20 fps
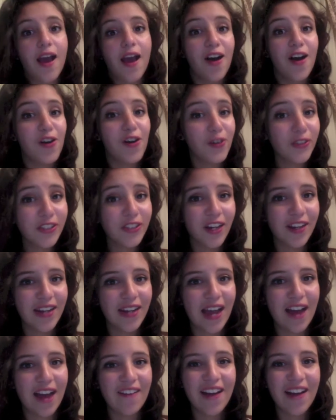Hold on
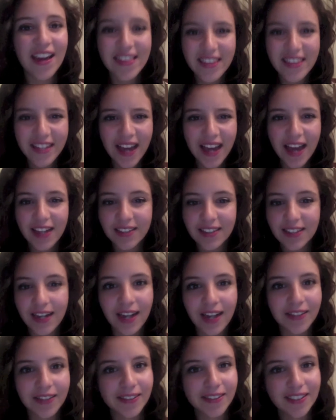now, I think Addison
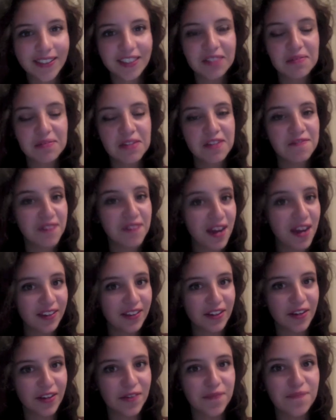actually said something of
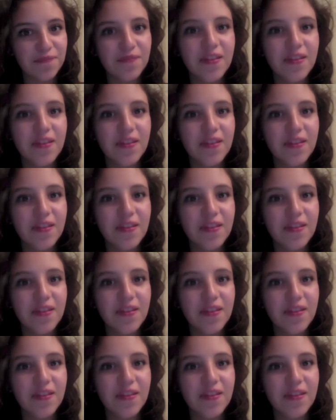value.